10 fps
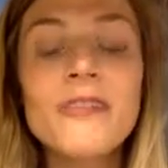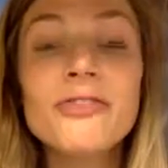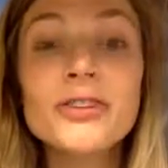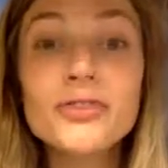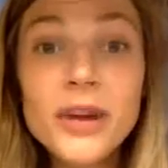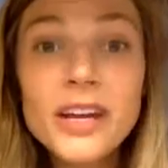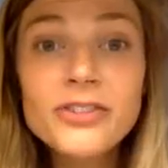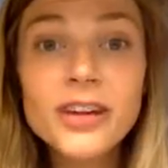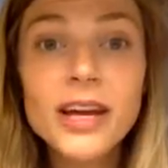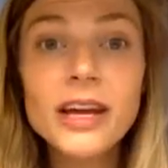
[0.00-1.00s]

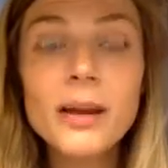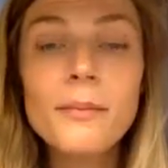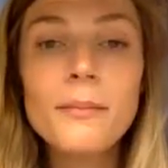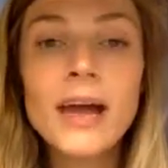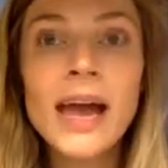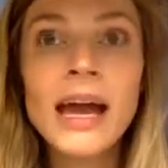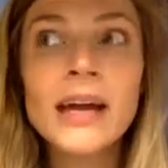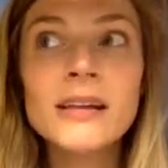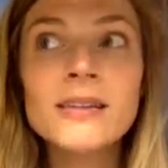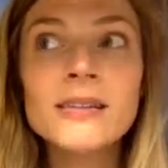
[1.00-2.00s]
frustration
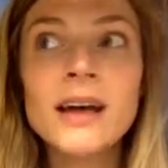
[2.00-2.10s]
and